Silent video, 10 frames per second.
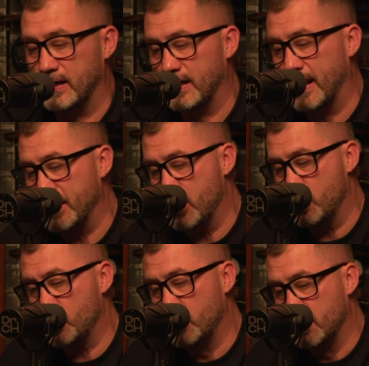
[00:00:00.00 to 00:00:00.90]
And I
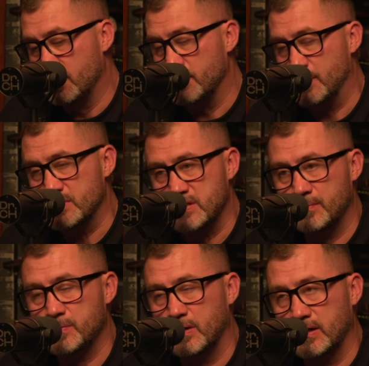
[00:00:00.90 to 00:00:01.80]
know, maybe some
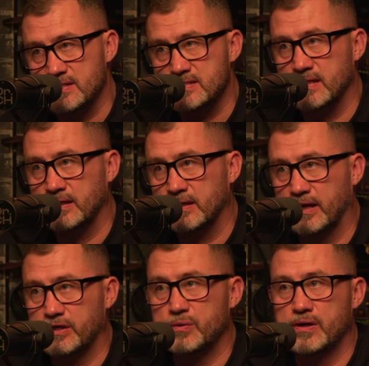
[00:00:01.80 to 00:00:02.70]
people listening,
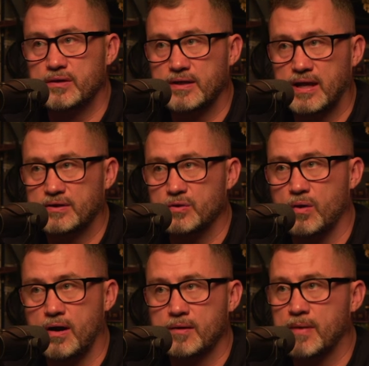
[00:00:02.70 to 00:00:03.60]
like you hear that and you
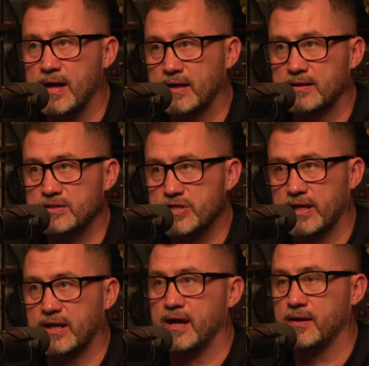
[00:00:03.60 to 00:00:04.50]
automatically check out.